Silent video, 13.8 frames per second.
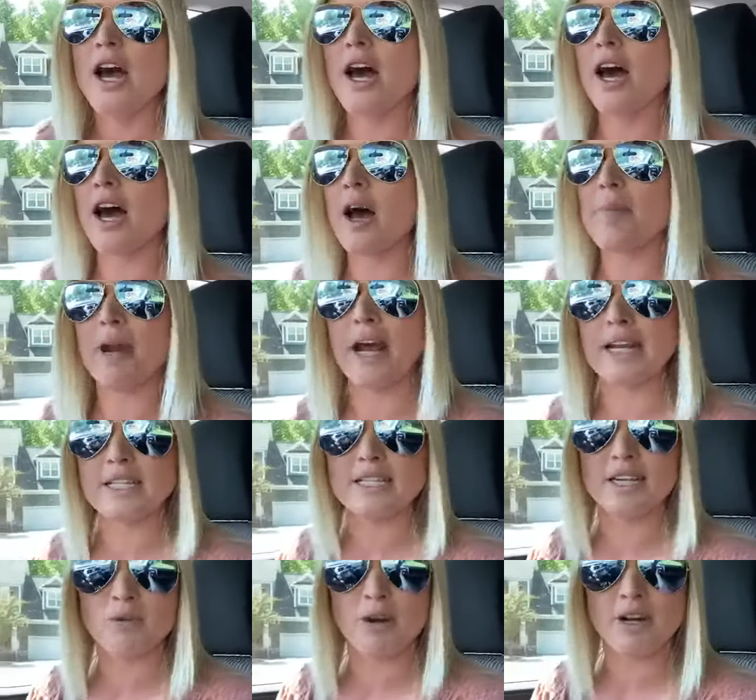But I
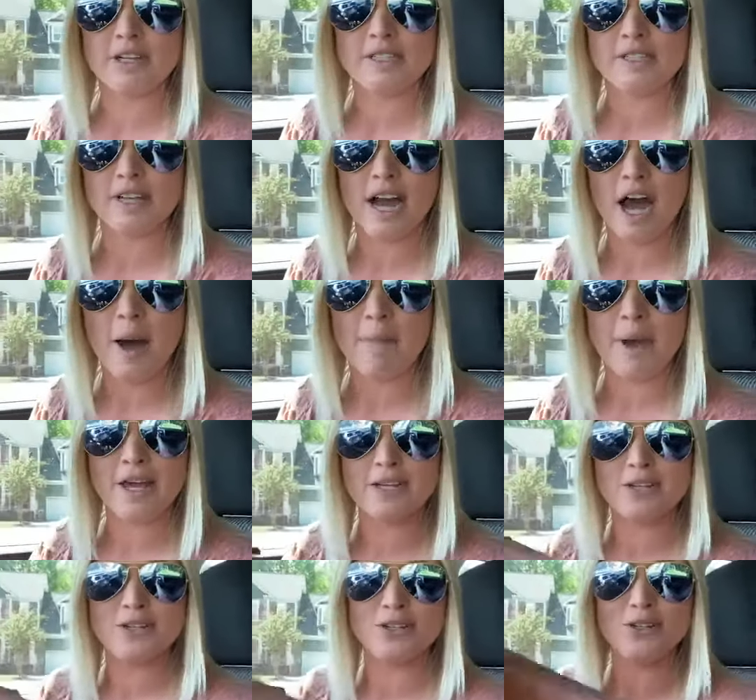did want to stop
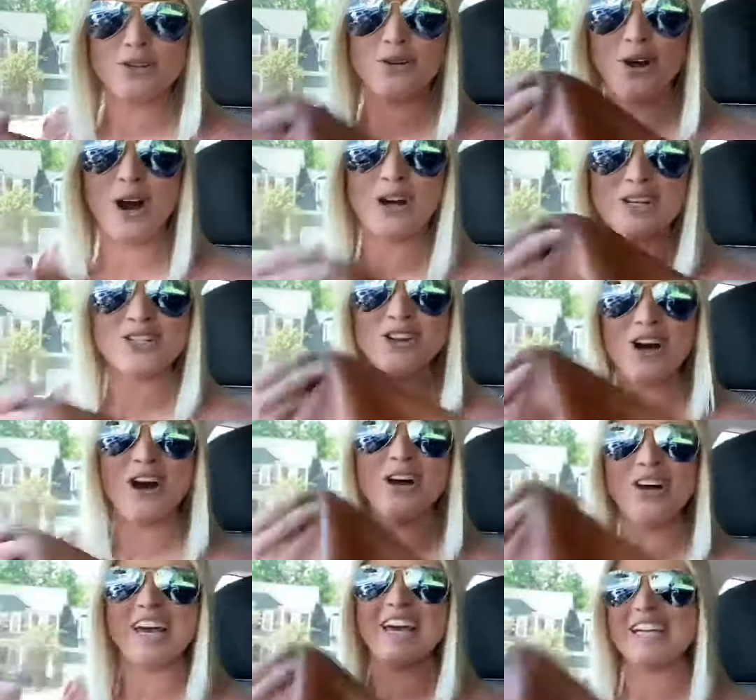and do our
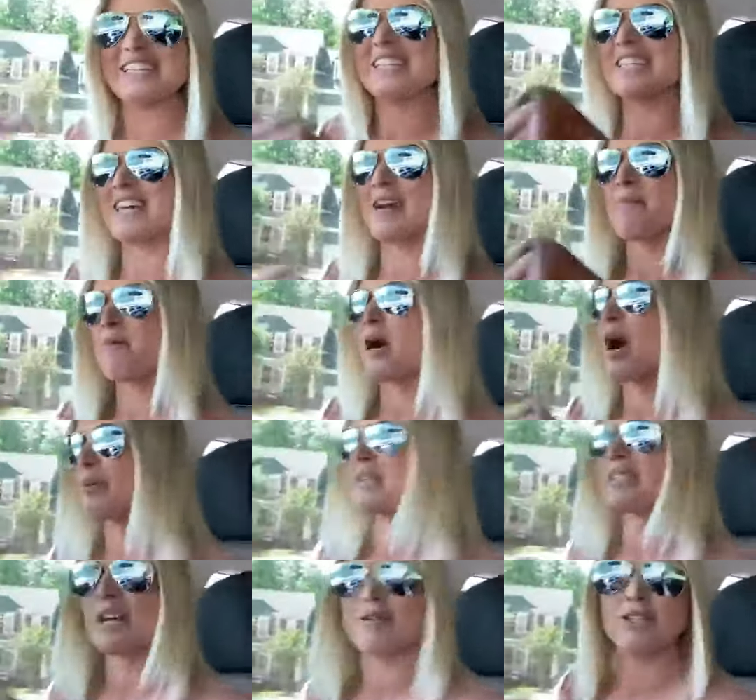drawing since I
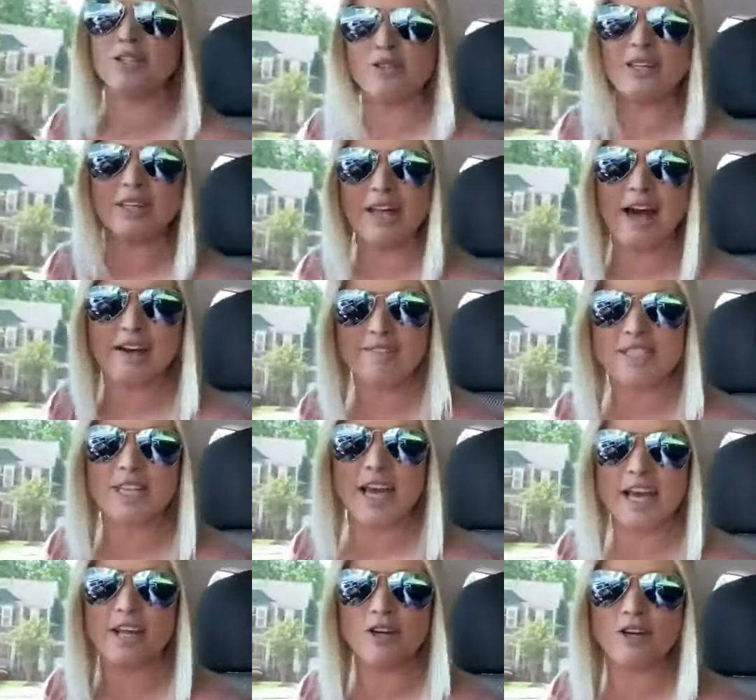promised I would do it live
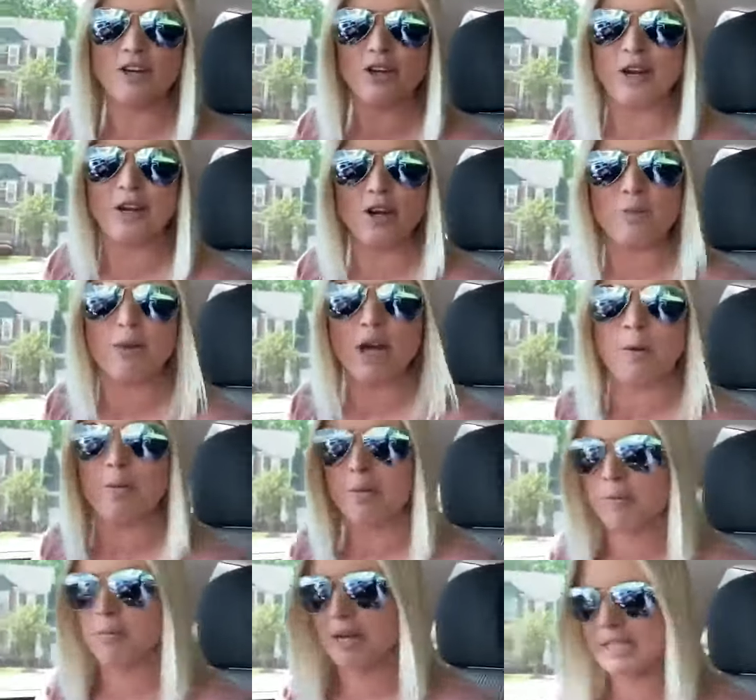today at noon. I know I'm a
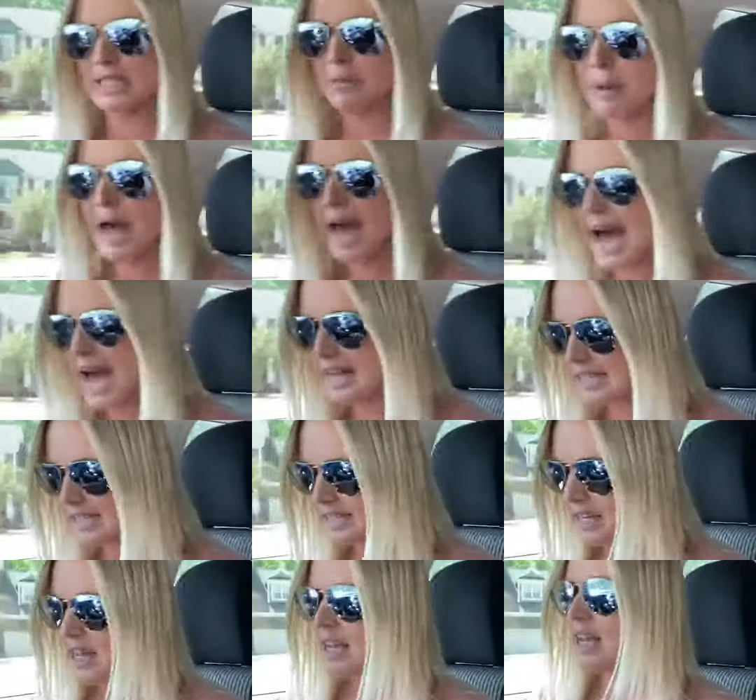couple minutes
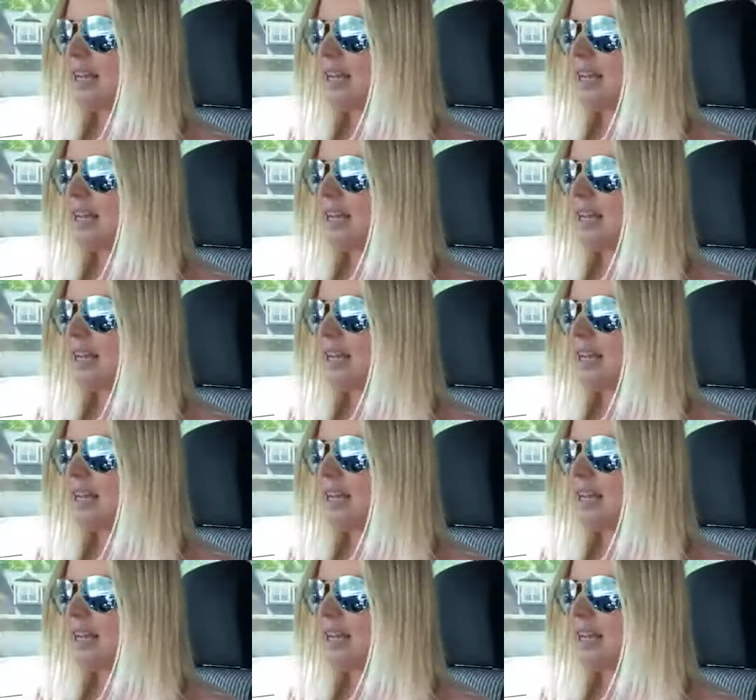past.